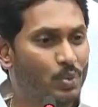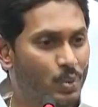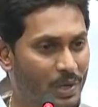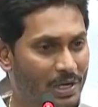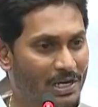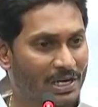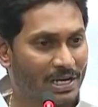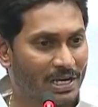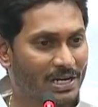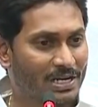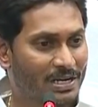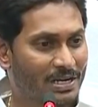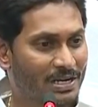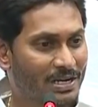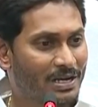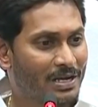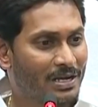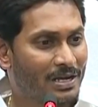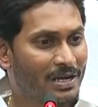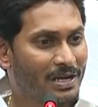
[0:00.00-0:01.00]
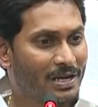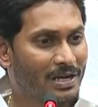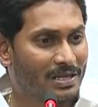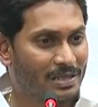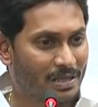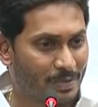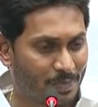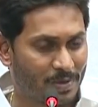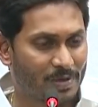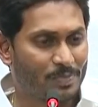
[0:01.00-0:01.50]
verdict
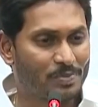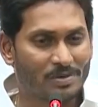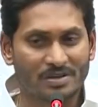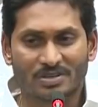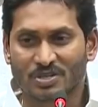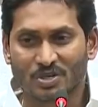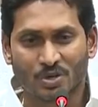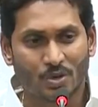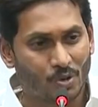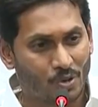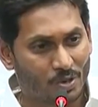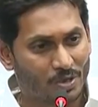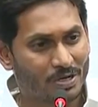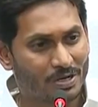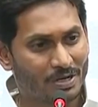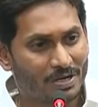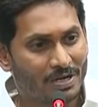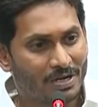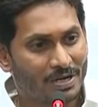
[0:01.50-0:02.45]
in the People's Court,